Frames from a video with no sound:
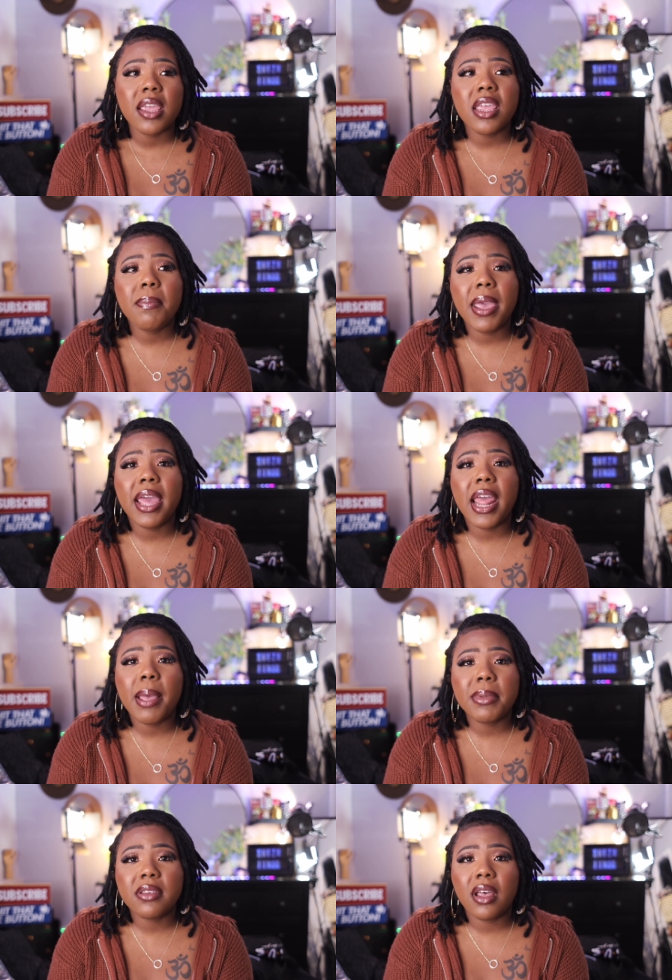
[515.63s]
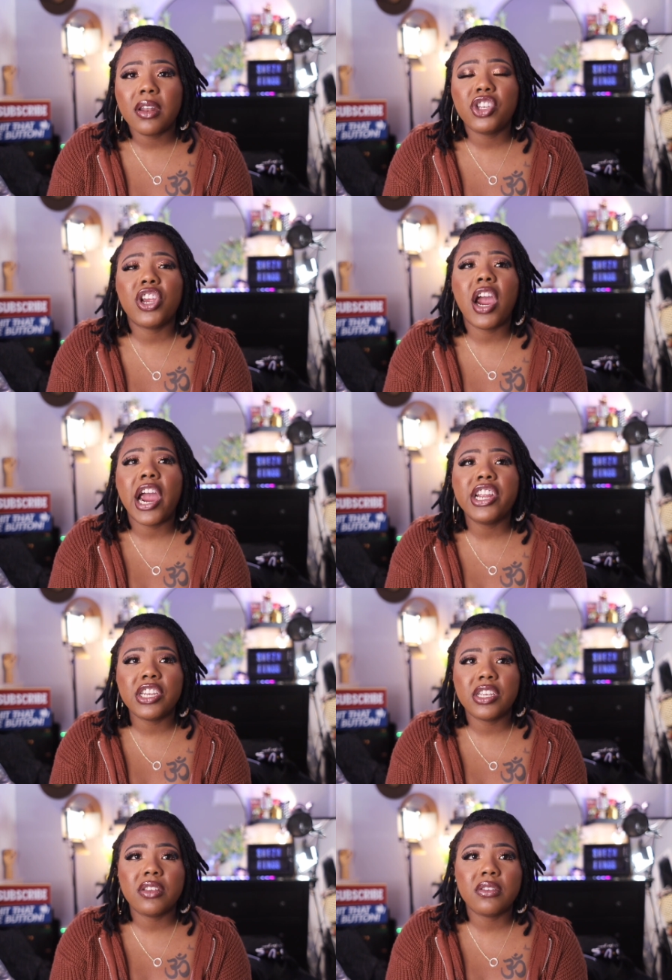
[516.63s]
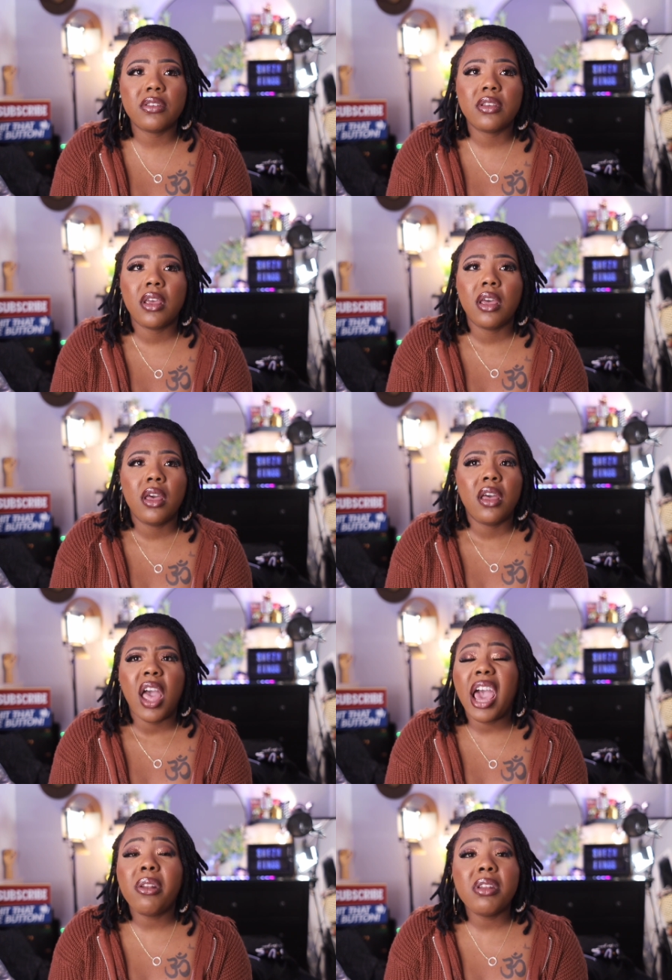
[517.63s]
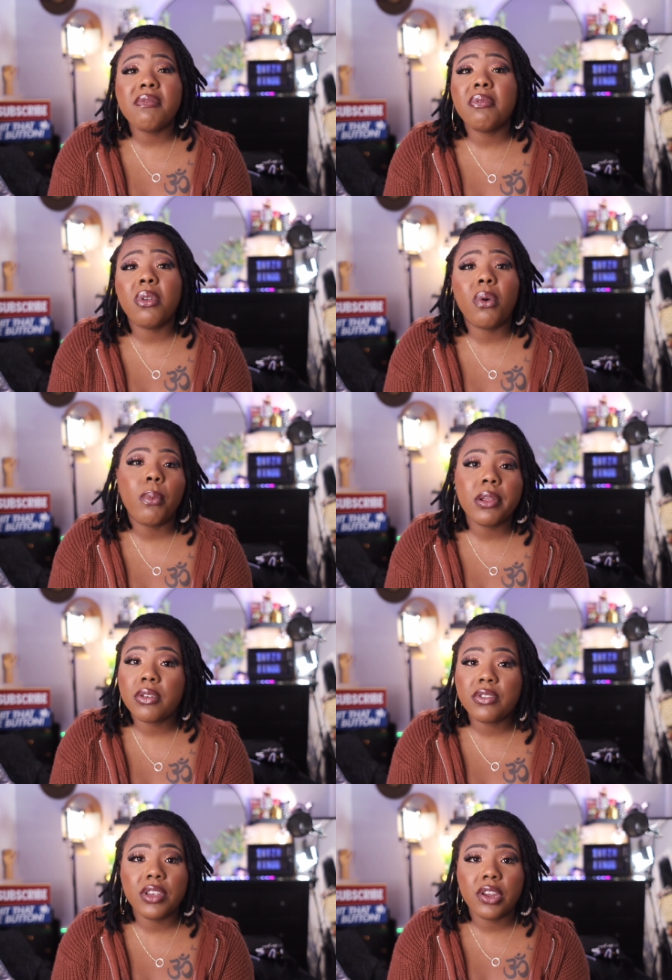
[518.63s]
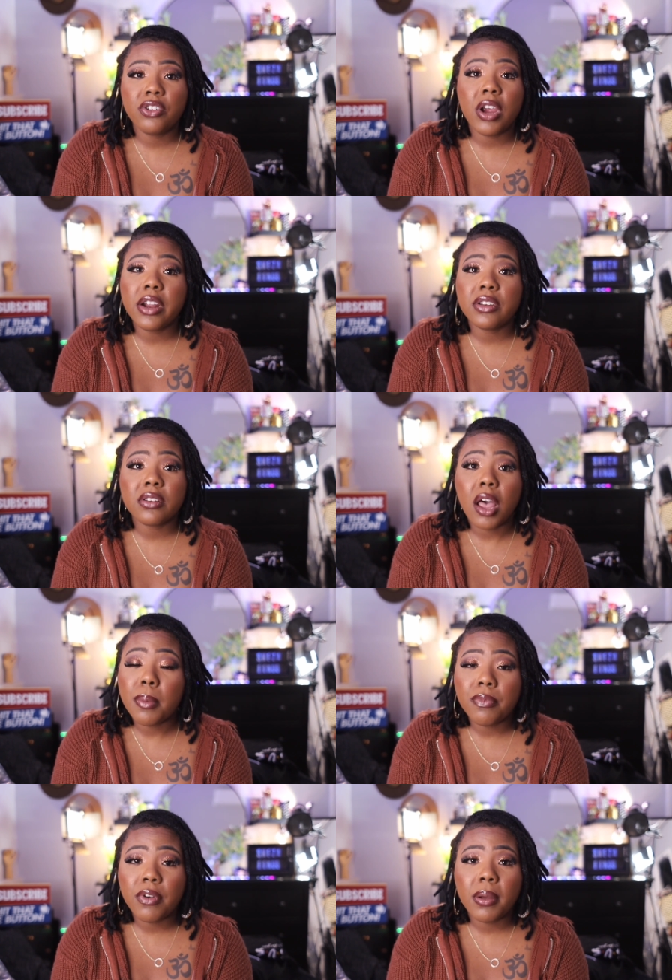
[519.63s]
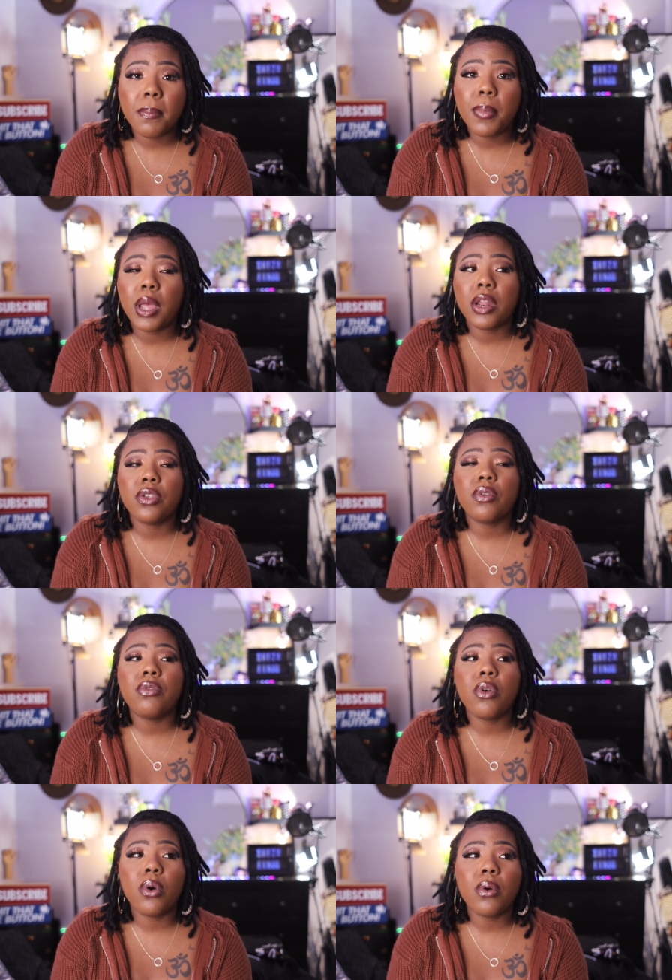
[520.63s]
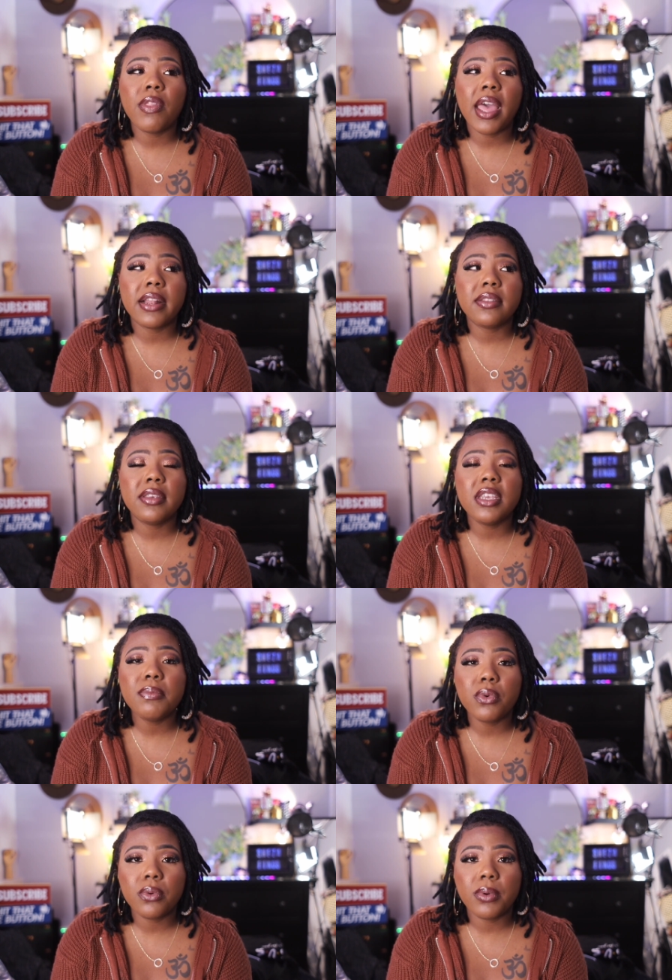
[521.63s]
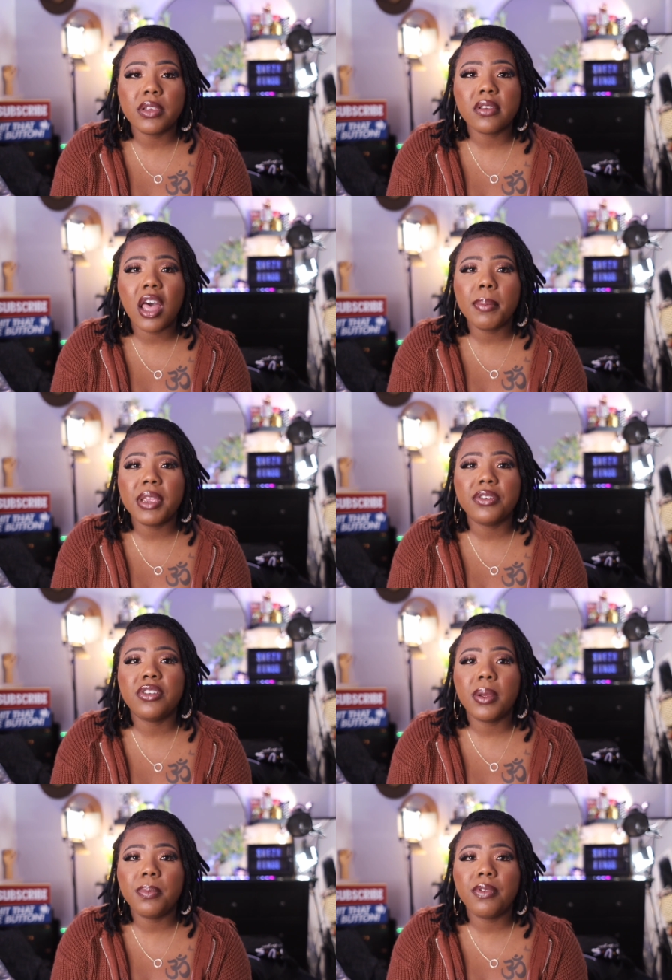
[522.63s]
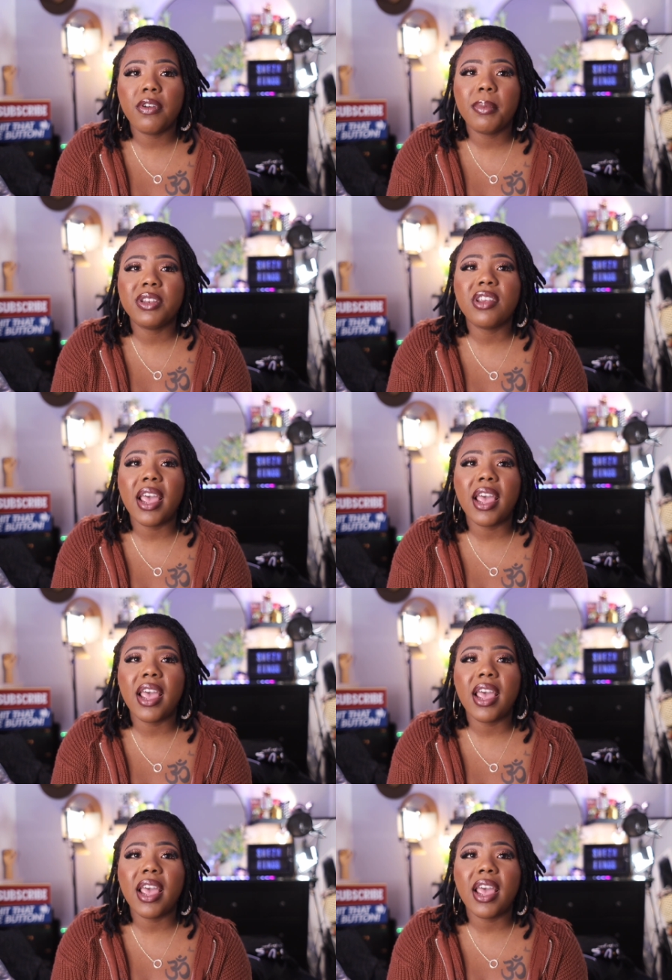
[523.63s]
eBay and Amazon charges, I don't even know where those secret charges come from, but you know that TEMU is coming shipped from a